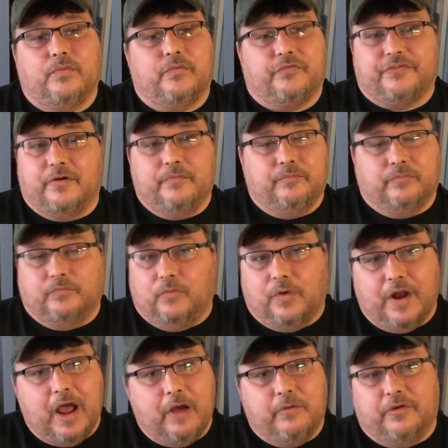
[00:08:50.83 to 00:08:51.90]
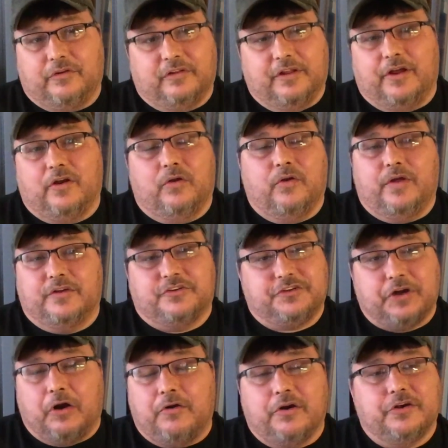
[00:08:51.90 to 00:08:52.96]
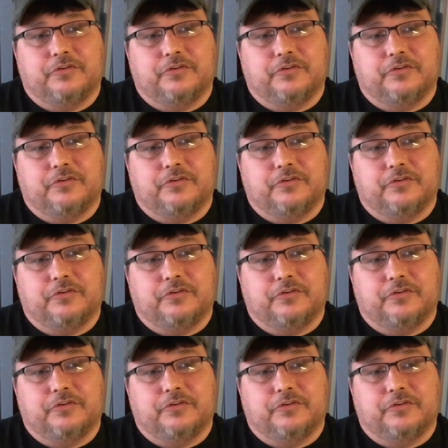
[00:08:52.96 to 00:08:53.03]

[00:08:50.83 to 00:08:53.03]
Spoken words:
from when I was little and started